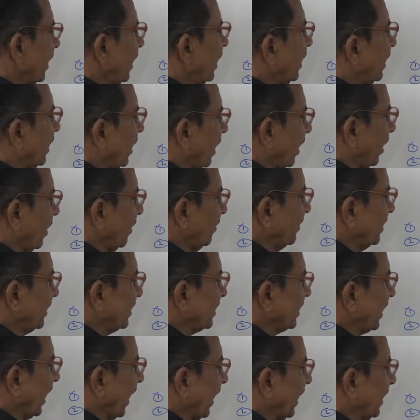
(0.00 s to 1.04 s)
none of the
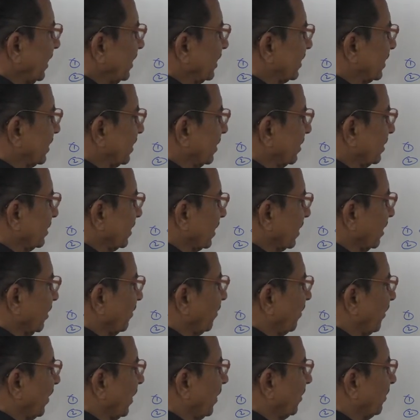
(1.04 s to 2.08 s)
signs.
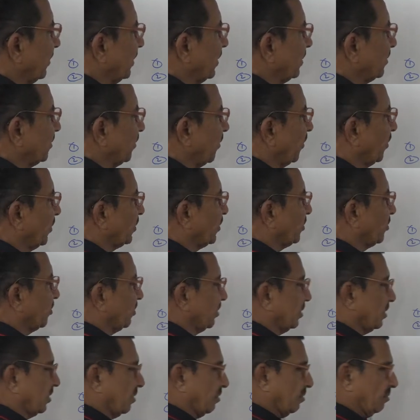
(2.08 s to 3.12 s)
Signifier means both to
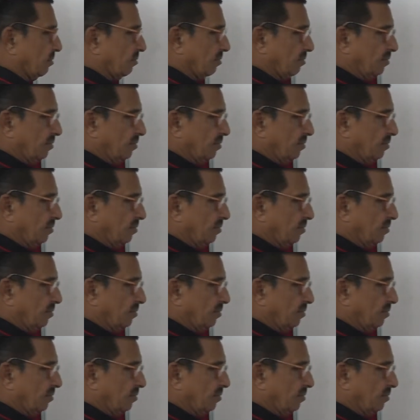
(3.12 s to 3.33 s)
them.